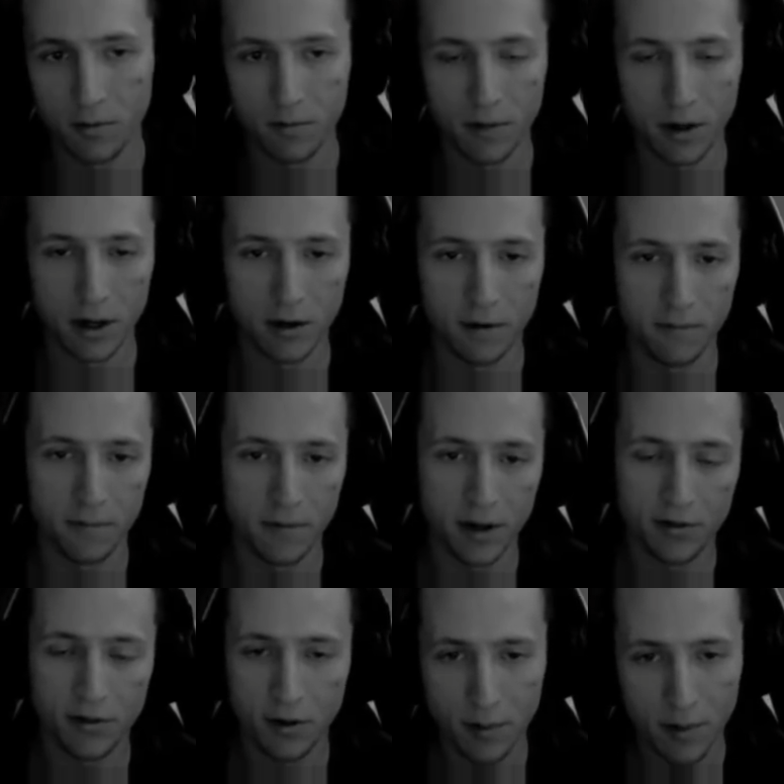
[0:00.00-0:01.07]
I
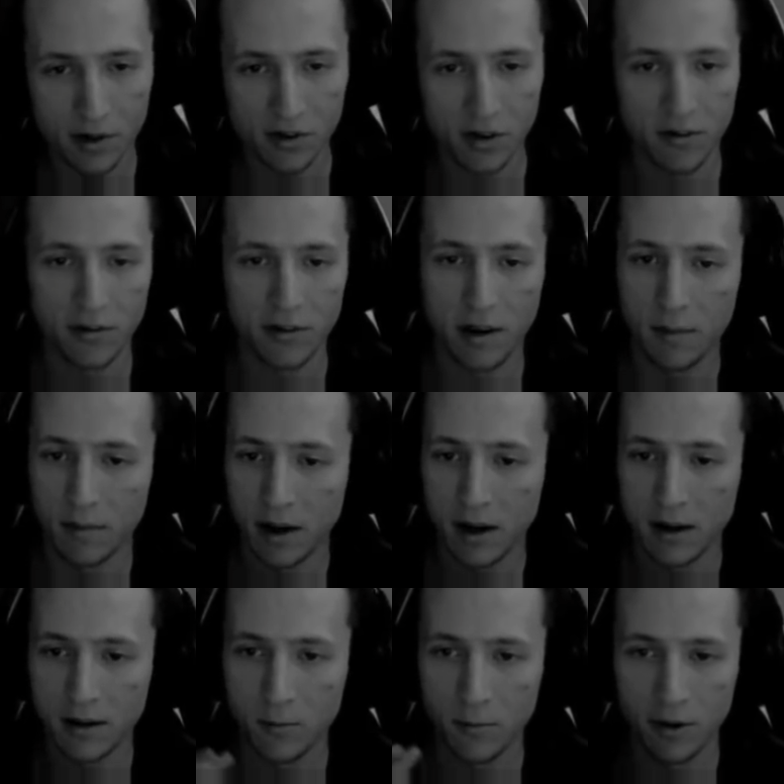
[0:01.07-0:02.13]
zero meshed it same like I
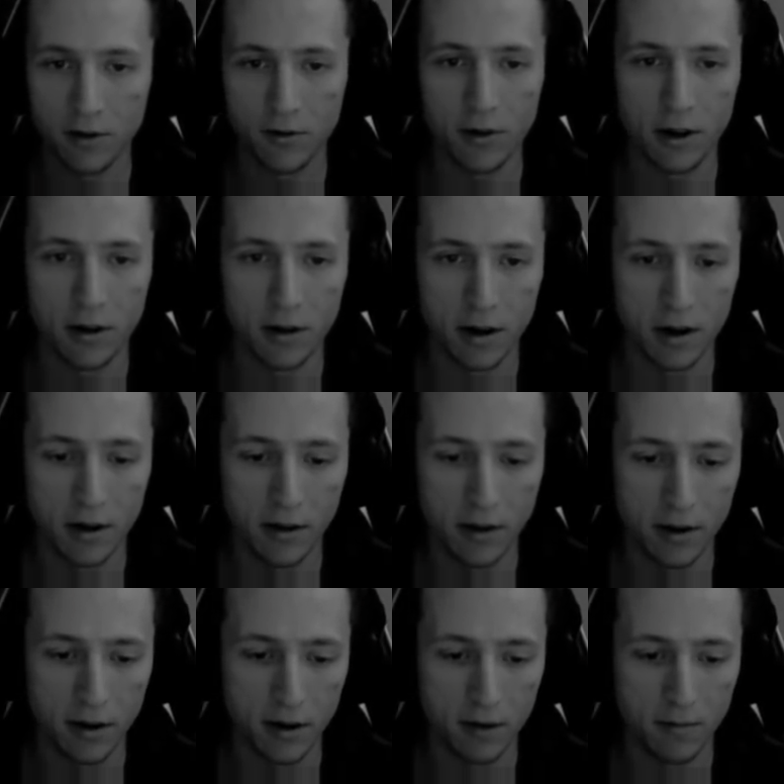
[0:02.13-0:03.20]
did with the tree, and
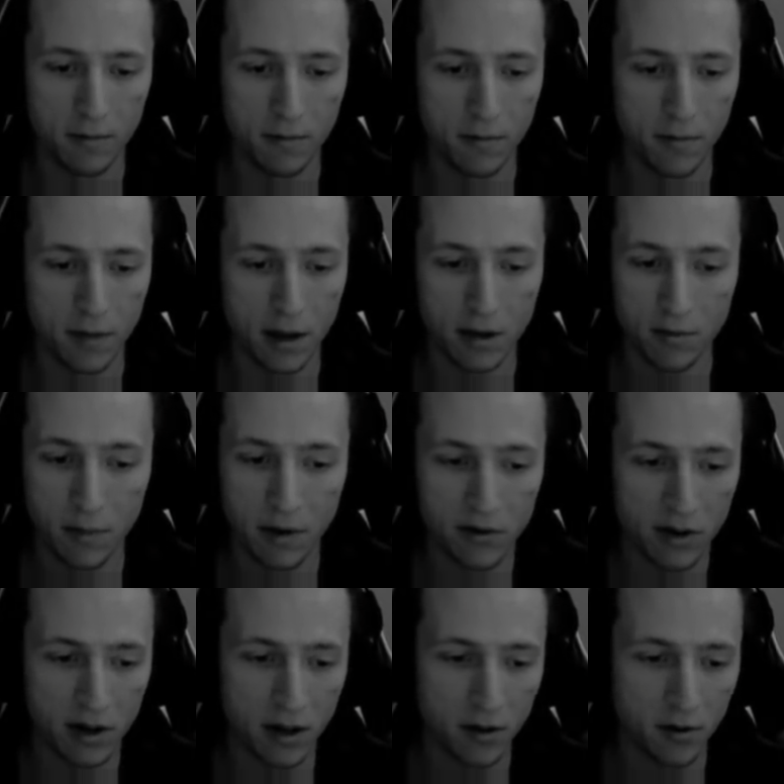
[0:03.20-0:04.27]
that's
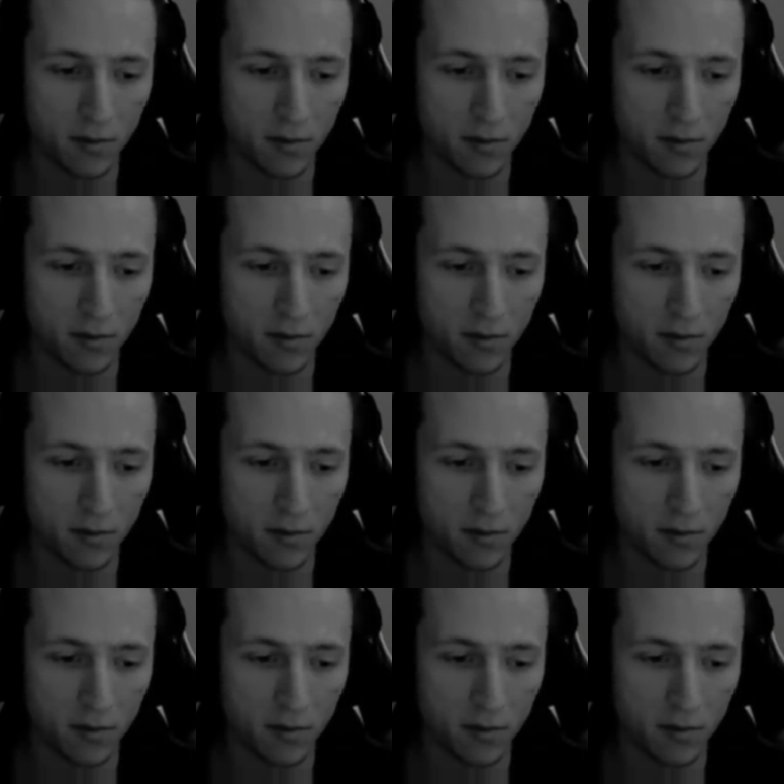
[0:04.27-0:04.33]
basically it.